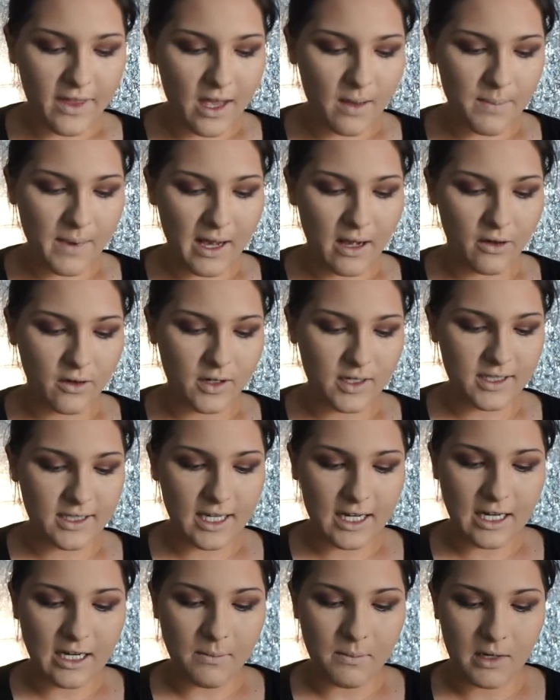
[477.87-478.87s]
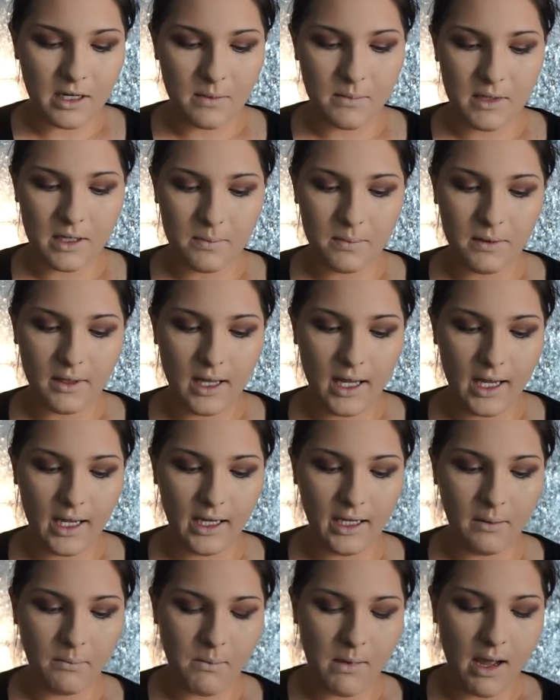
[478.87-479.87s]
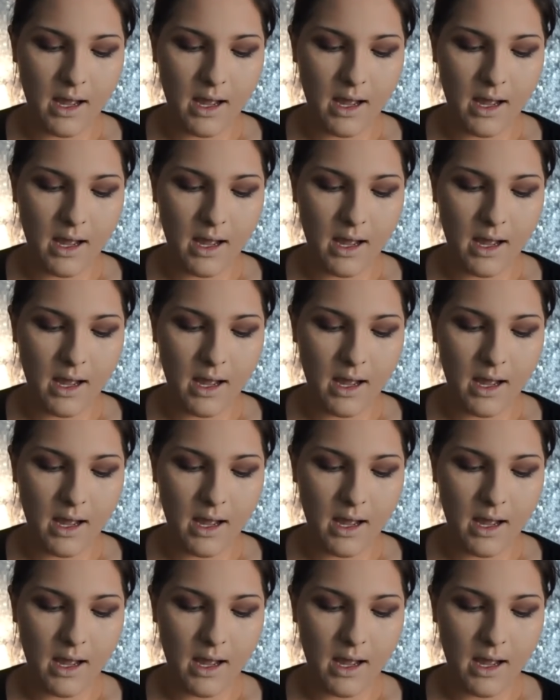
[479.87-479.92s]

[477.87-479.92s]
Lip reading: that powder is setting, I'm going to be applying